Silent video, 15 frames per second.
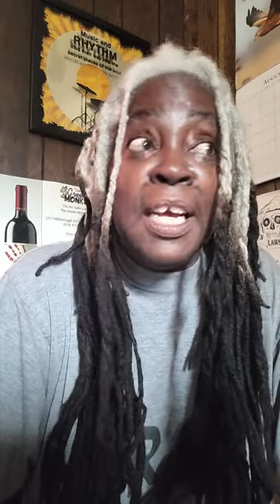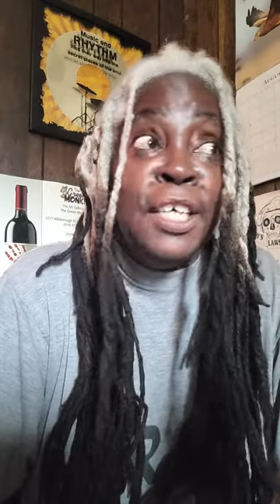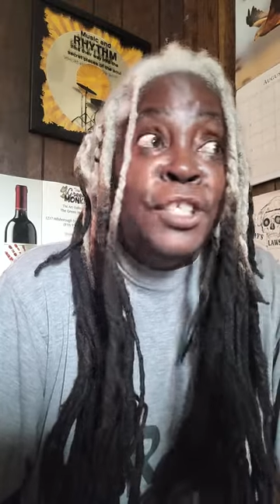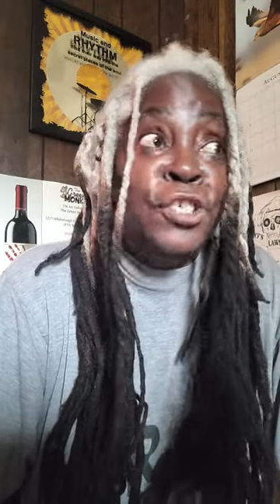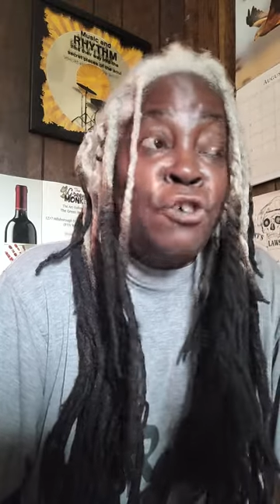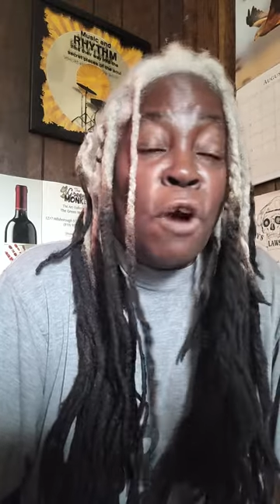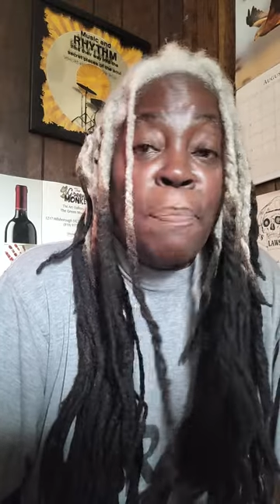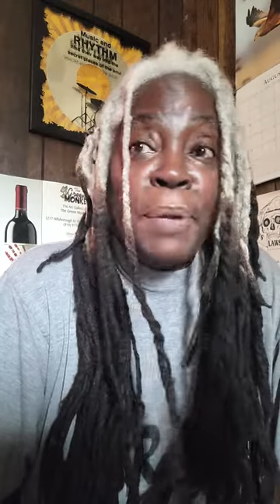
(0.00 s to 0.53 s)

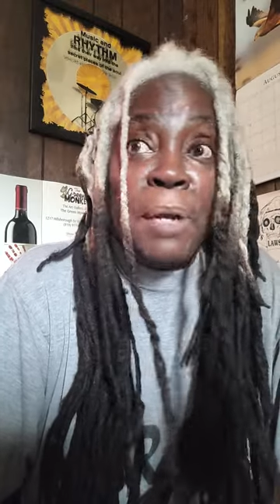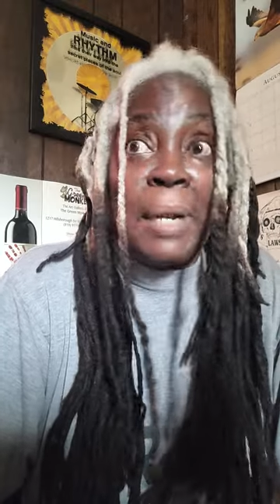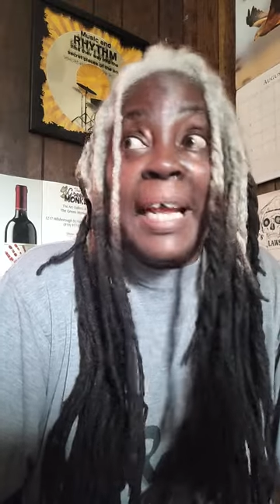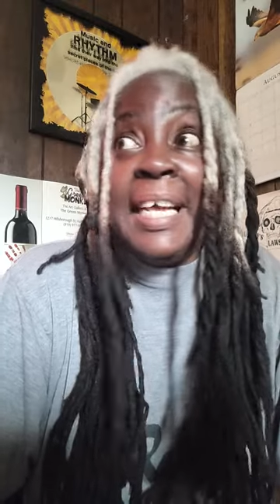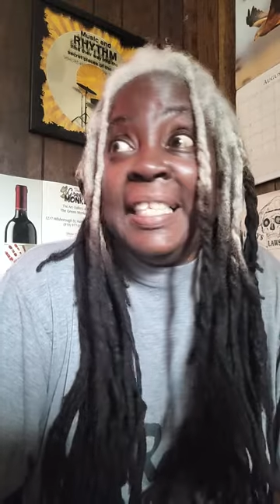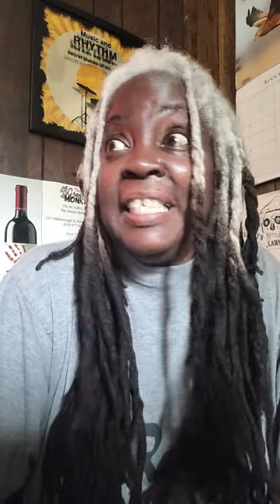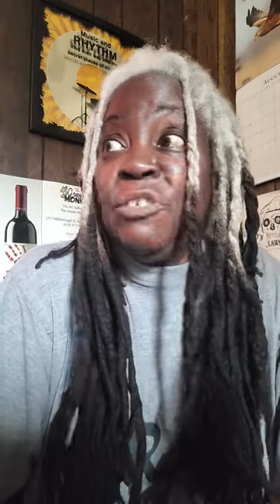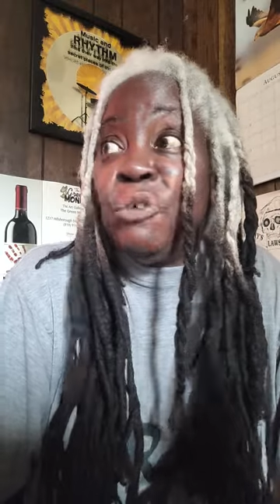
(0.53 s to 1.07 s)
Scorpio,
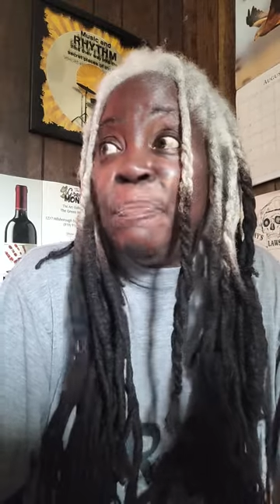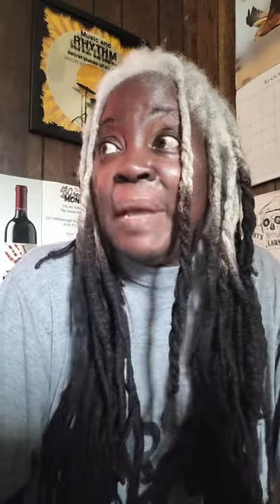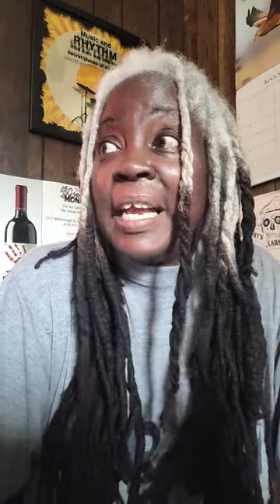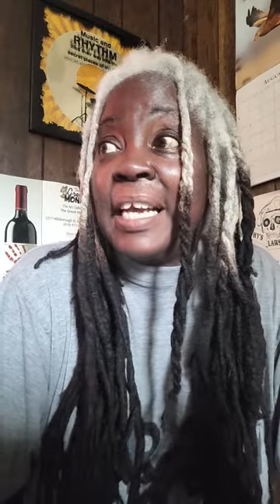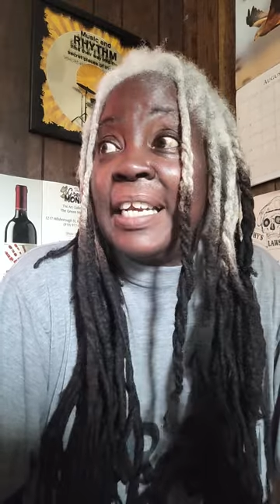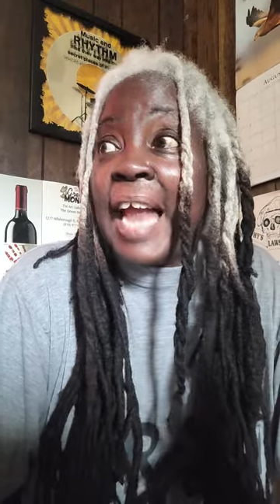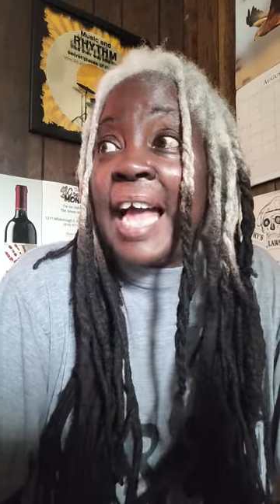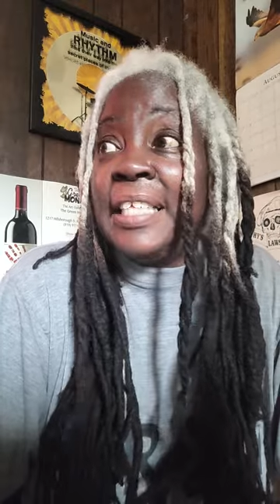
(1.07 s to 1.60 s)
like, this would make
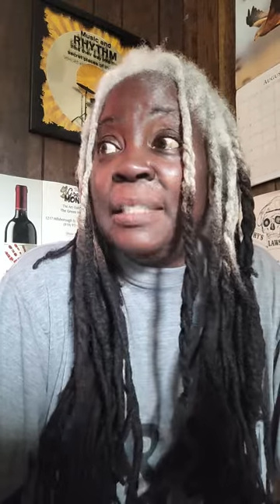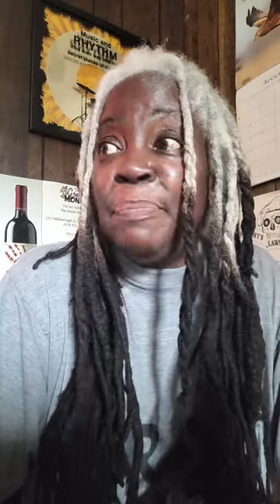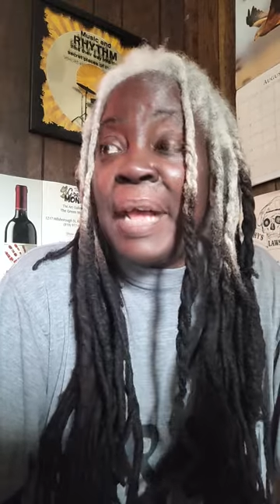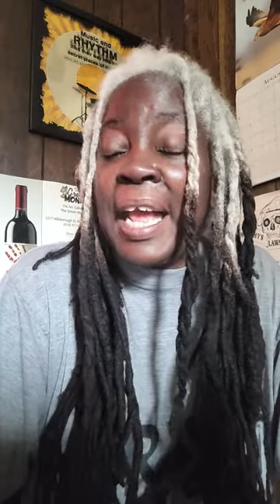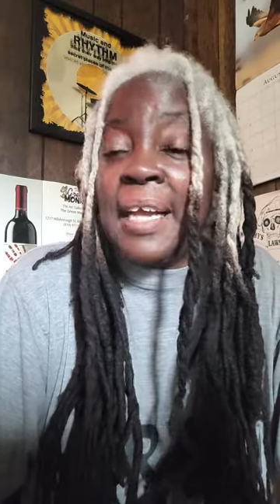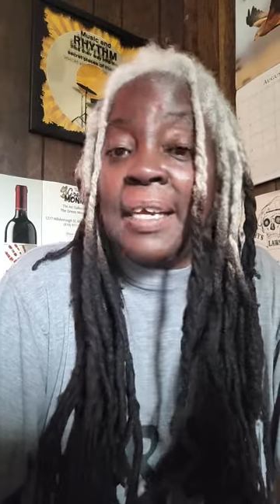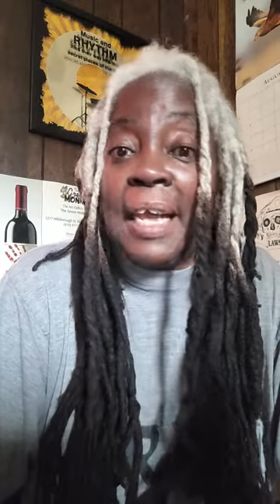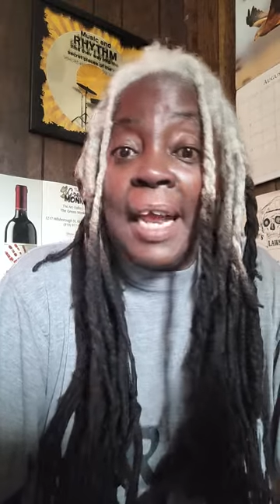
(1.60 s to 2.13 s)
a nice
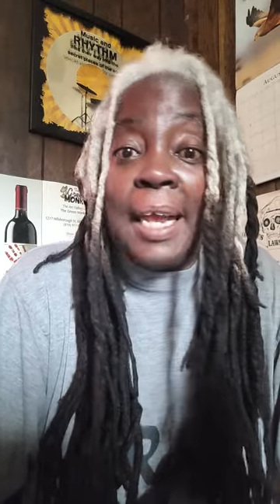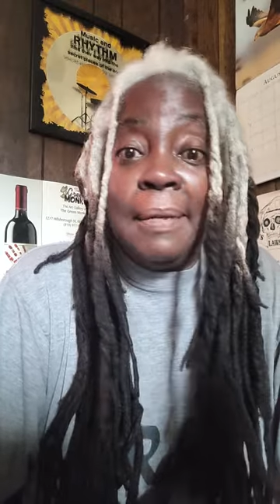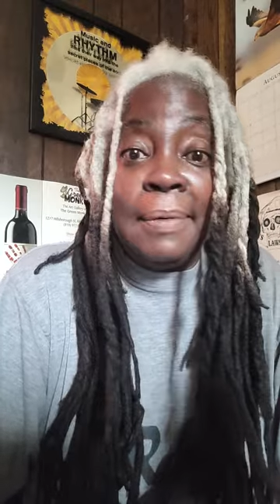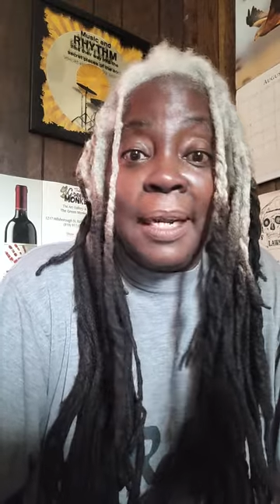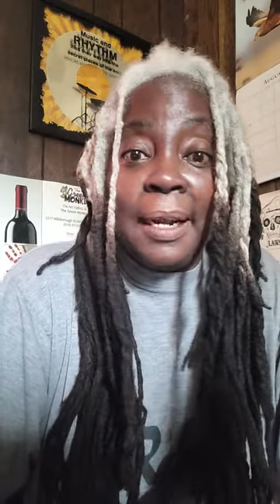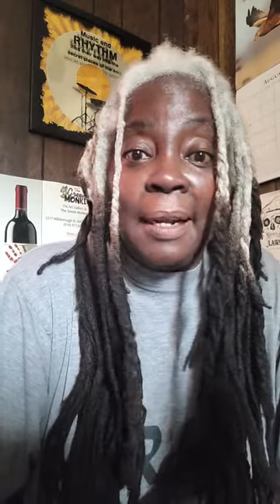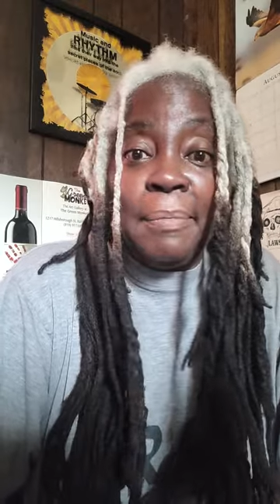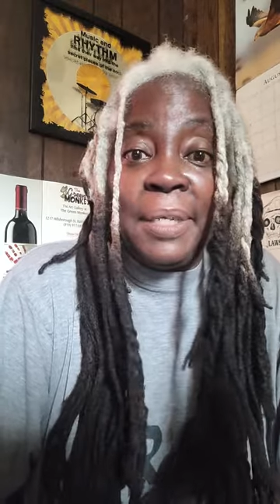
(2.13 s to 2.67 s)
man cave.
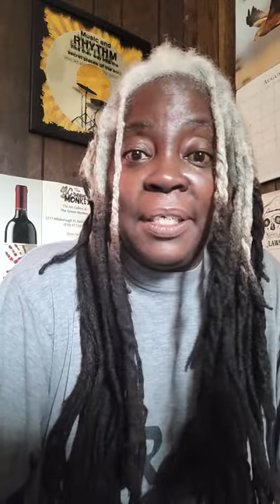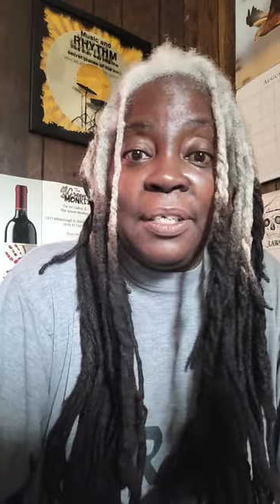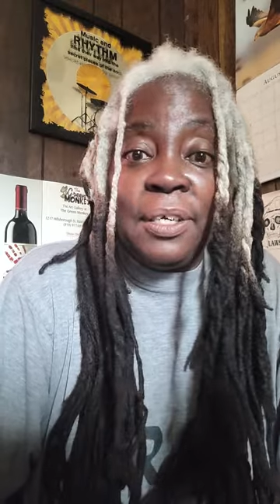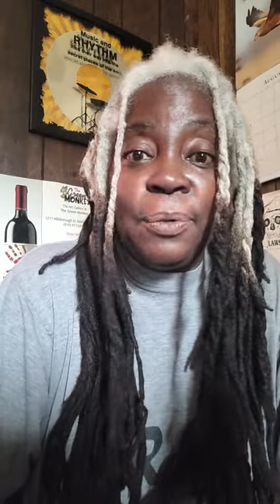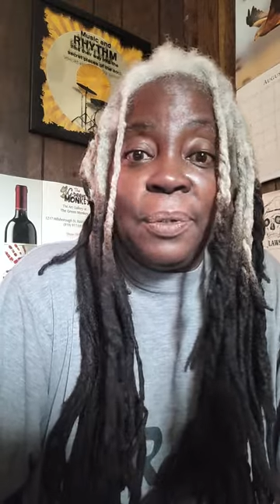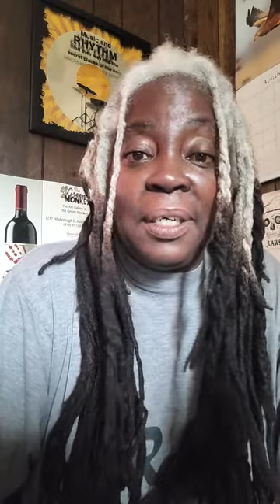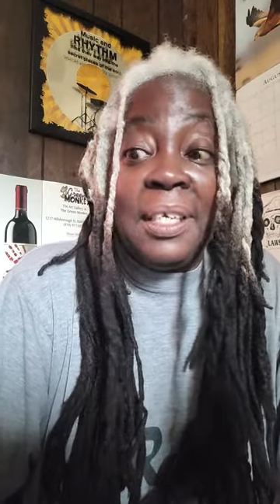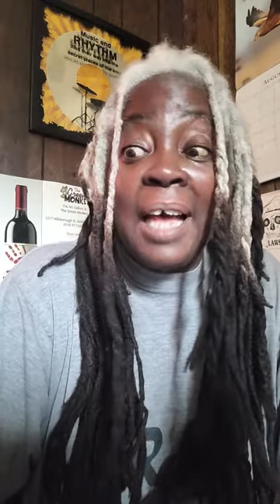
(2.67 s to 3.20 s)
And I mean, you
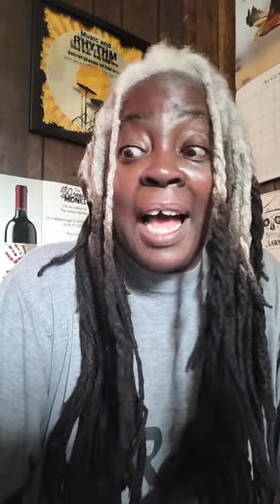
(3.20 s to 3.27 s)
know what?